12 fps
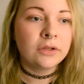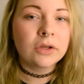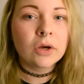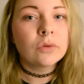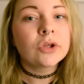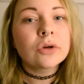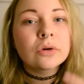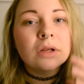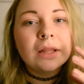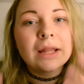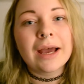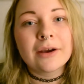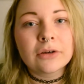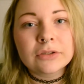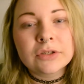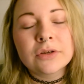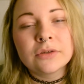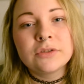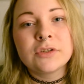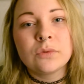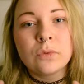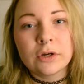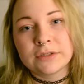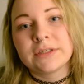You know, you're allowed to
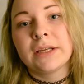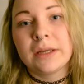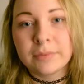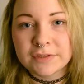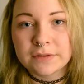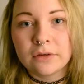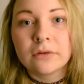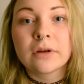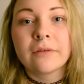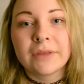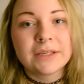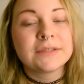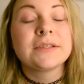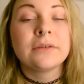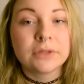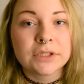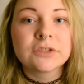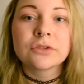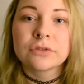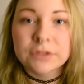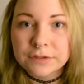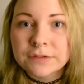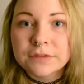watch an episode of that series you just